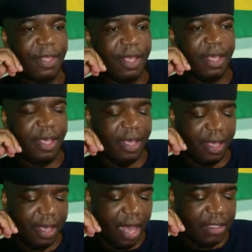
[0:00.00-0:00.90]

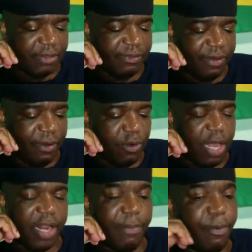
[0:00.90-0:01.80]

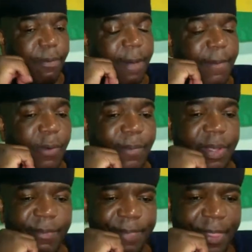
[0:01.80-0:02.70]
Honorable
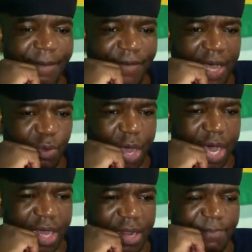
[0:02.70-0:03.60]
Mamombe,
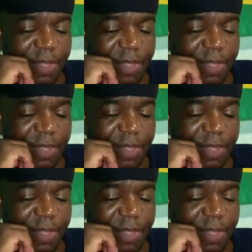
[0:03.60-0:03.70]
varwara.